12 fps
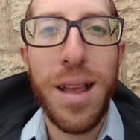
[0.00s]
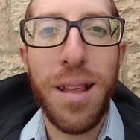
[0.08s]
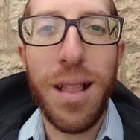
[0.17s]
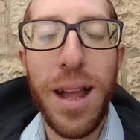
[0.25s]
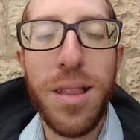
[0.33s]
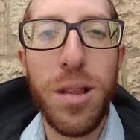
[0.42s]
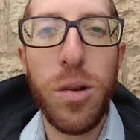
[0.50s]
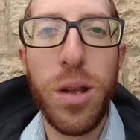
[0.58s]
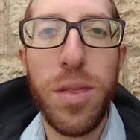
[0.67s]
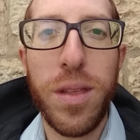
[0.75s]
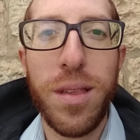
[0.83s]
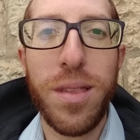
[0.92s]
So I'd like to look
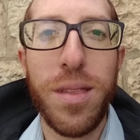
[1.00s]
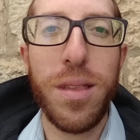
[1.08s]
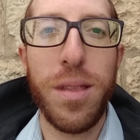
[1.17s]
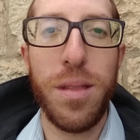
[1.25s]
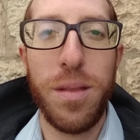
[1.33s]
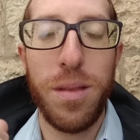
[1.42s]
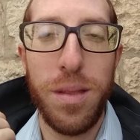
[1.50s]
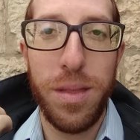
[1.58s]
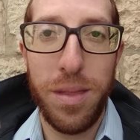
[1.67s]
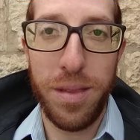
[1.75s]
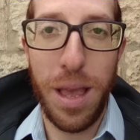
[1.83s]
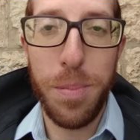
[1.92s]
at this
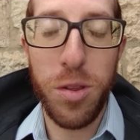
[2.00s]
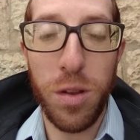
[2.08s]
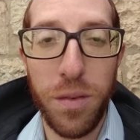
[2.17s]
episode